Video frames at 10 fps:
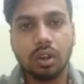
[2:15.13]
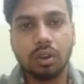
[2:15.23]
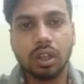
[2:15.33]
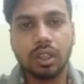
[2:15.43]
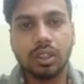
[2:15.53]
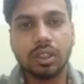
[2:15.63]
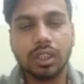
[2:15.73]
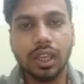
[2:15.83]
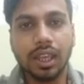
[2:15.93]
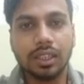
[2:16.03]
Okay, the
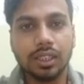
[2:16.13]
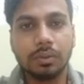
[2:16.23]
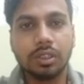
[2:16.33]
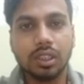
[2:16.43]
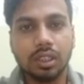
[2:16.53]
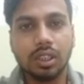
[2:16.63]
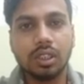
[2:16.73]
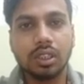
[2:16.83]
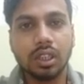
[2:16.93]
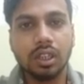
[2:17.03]
check exception
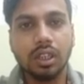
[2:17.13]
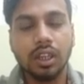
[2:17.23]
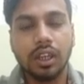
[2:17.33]
is a